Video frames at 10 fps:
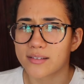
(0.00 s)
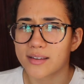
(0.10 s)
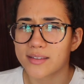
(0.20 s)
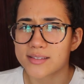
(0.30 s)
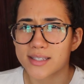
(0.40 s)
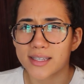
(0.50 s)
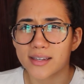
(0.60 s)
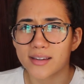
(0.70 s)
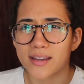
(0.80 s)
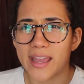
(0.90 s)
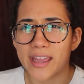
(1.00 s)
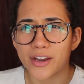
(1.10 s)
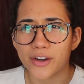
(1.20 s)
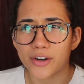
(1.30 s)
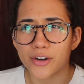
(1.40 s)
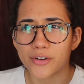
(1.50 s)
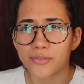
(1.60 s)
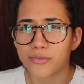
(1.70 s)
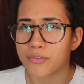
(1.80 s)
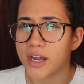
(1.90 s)
I think it's like air
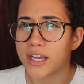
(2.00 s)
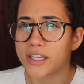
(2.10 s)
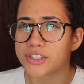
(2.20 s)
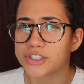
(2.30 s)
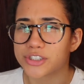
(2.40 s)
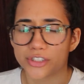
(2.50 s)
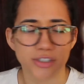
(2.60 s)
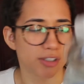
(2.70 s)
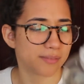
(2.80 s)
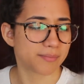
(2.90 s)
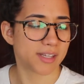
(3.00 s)
fresh or,